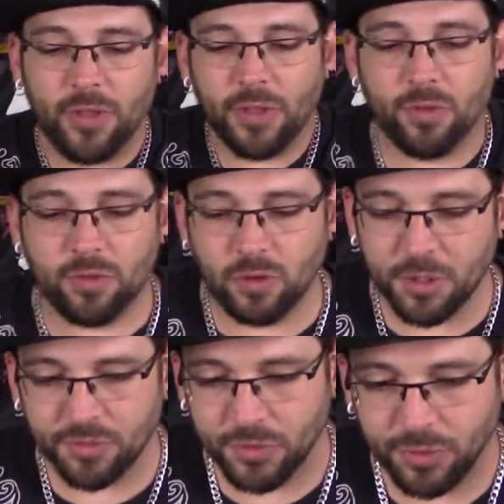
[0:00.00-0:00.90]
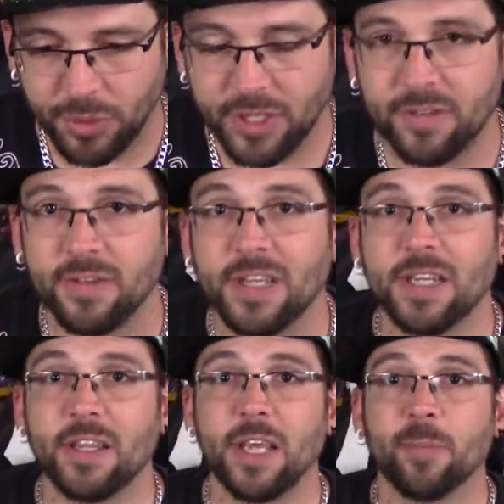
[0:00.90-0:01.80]
Thank you so much for tuning in to the
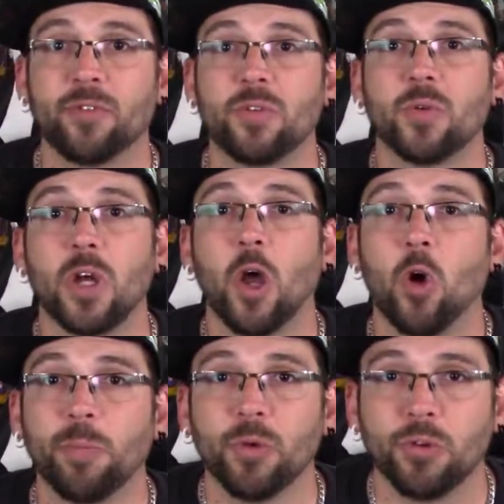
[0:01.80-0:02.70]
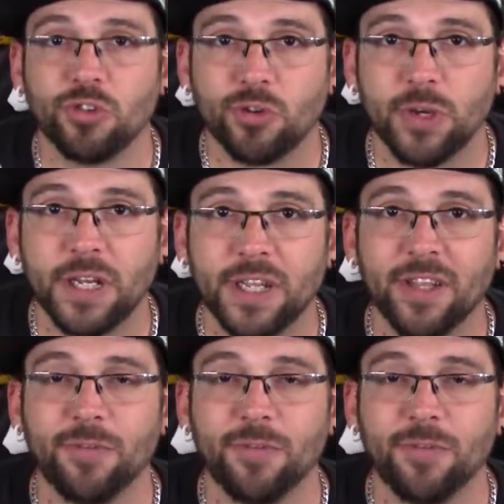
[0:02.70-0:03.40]
end of the episode, and I hope you enjoyed it.